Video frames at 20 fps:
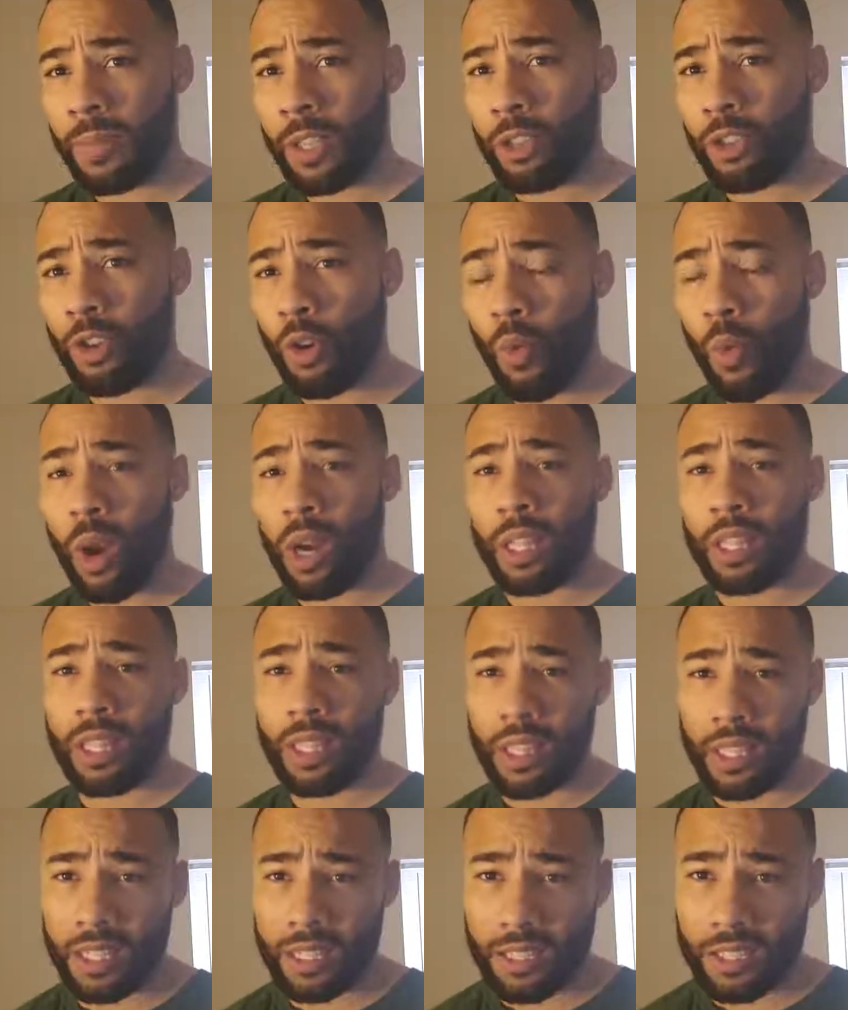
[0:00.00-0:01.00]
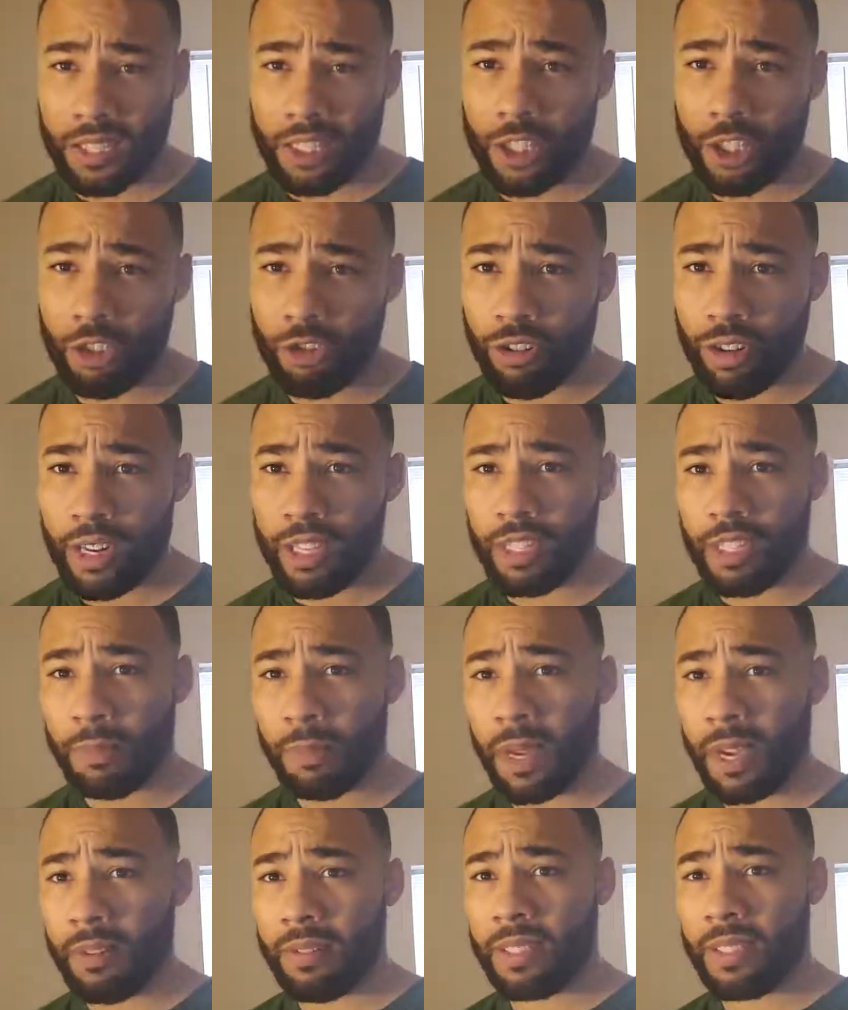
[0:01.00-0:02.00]
So one of the things this is
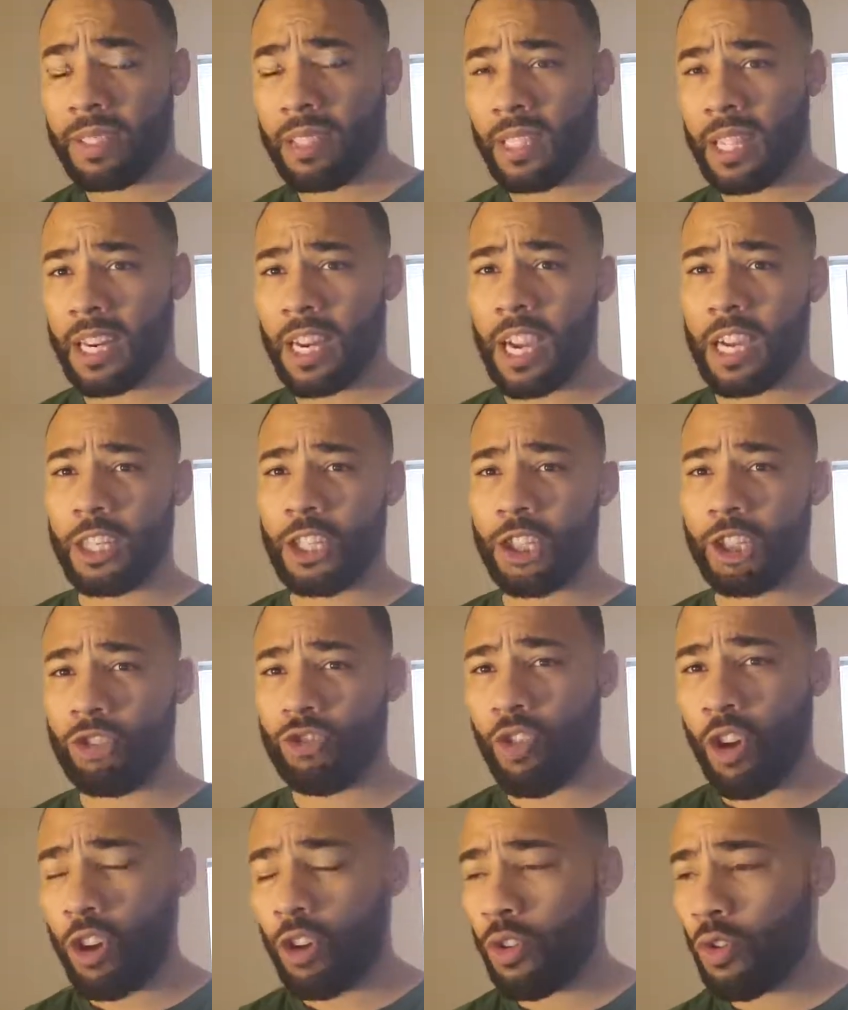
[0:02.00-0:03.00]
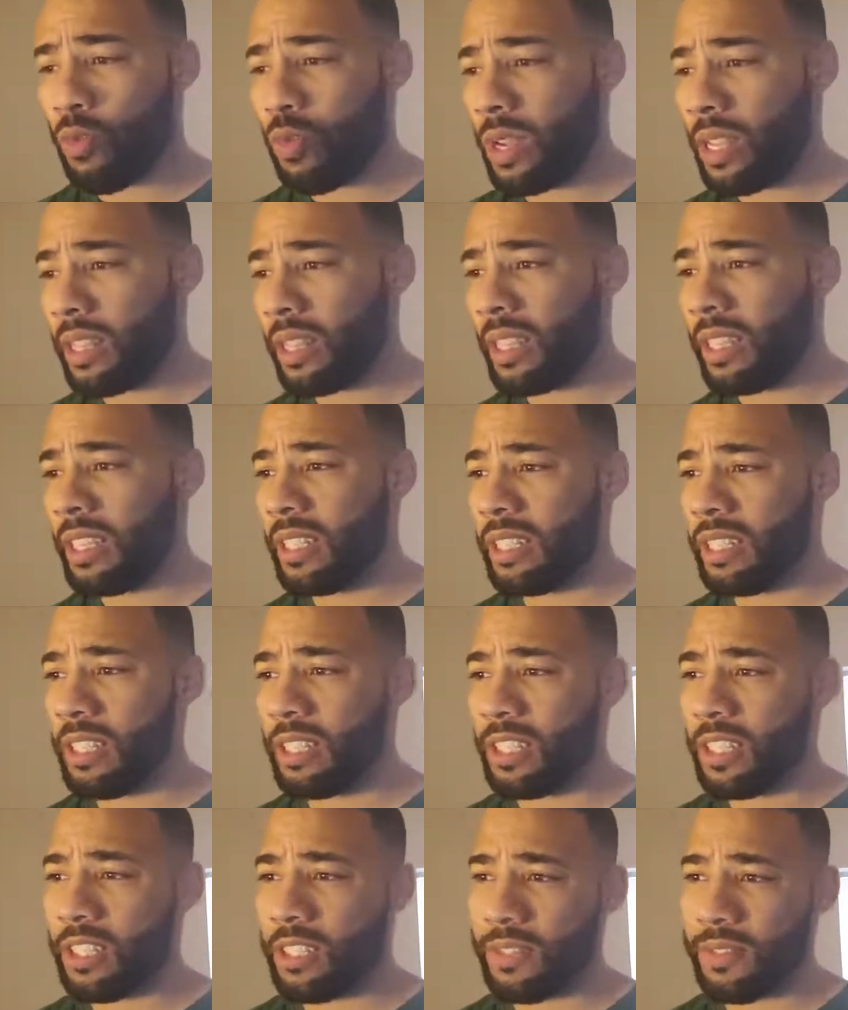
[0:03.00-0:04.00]
transparency that I struggle with is
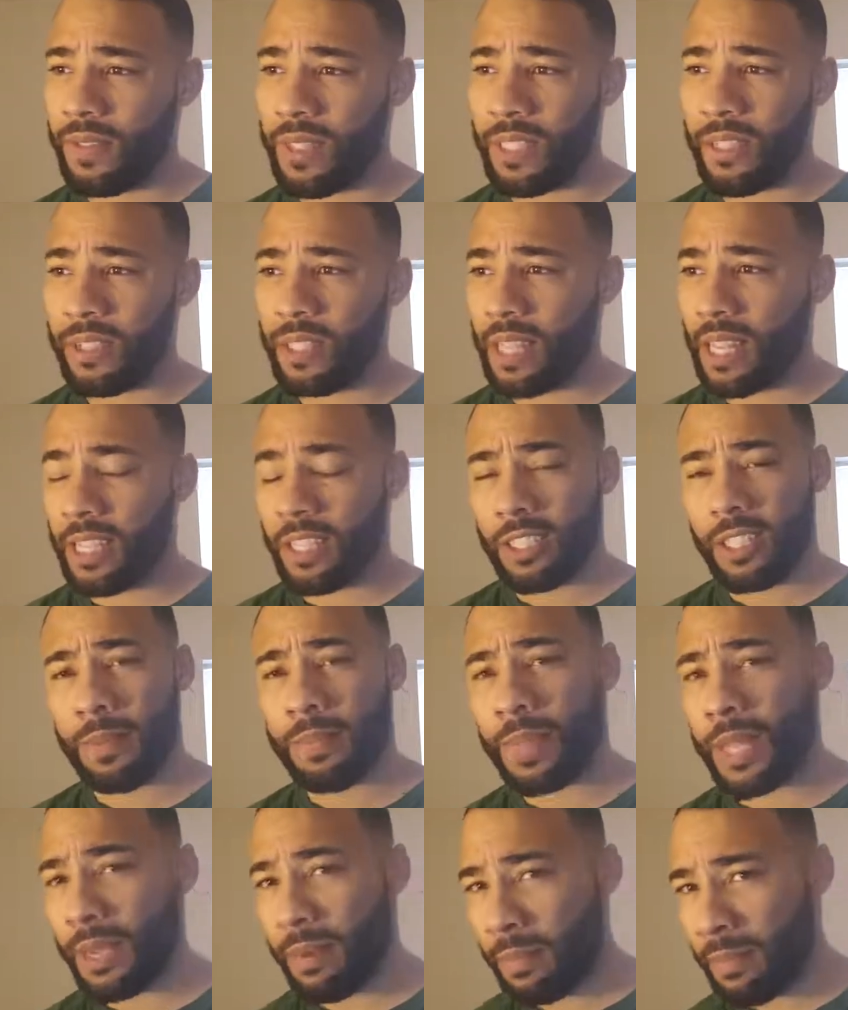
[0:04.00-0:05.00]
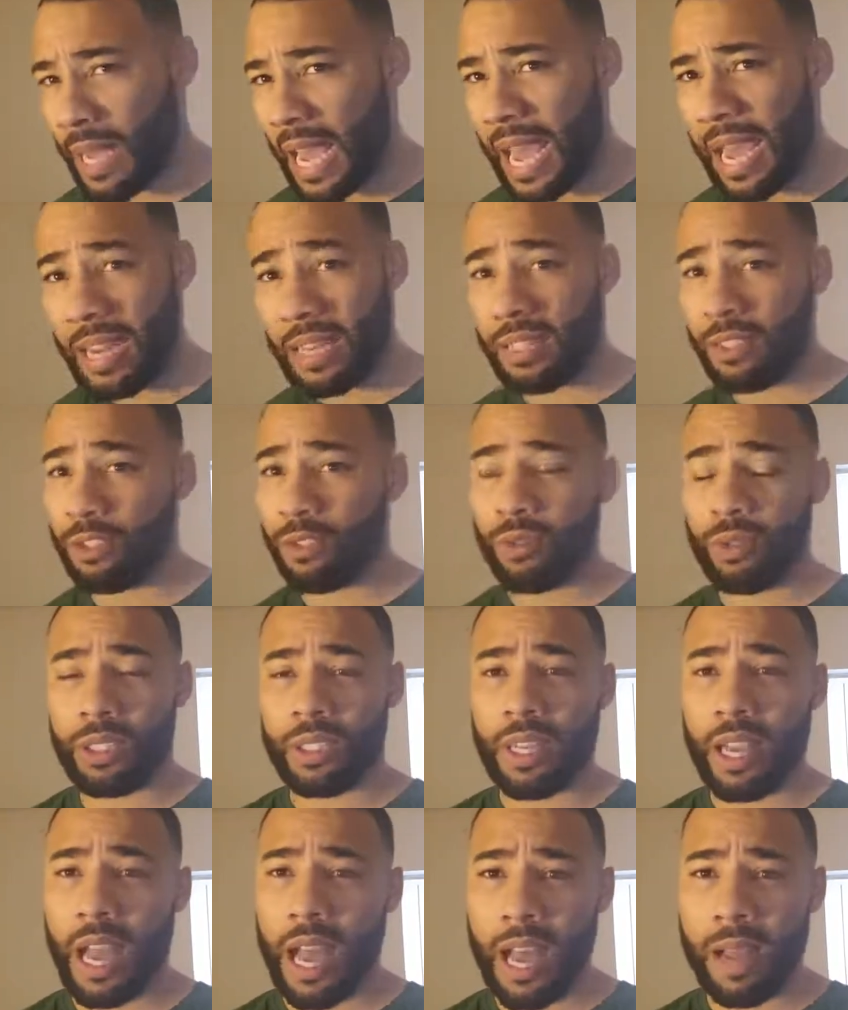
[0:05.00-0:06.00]
this fear that something bad is going
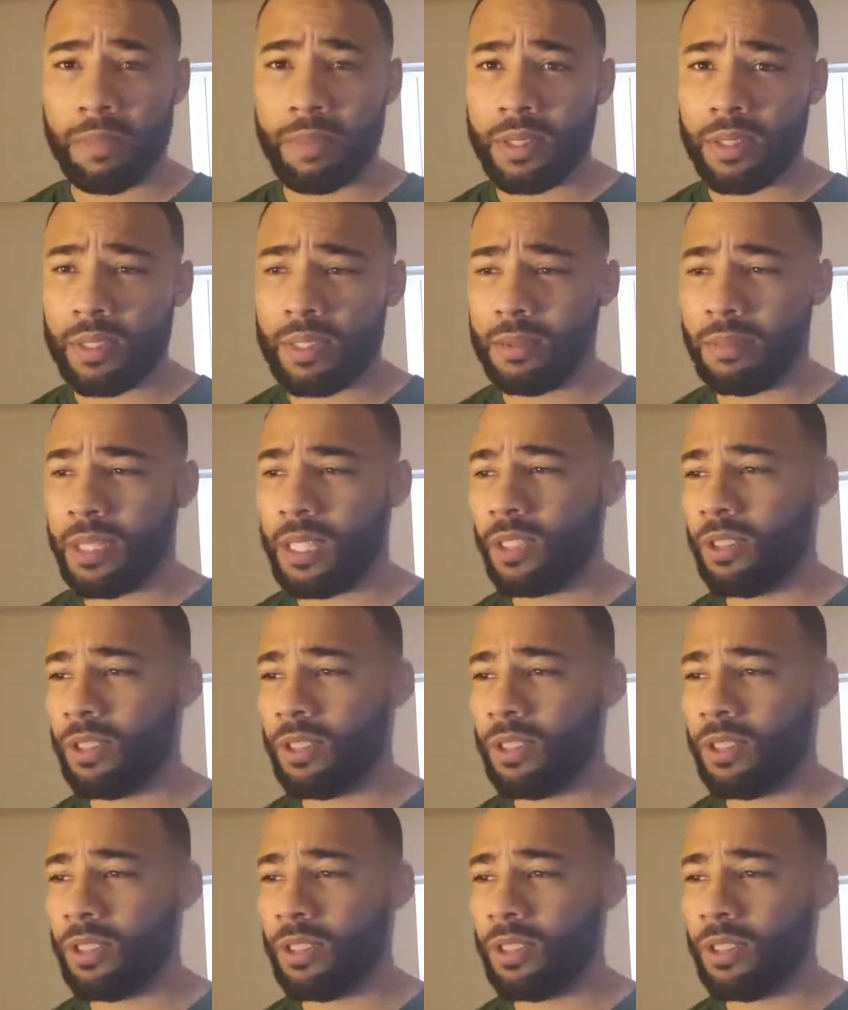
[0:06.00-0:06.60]
to happen to me.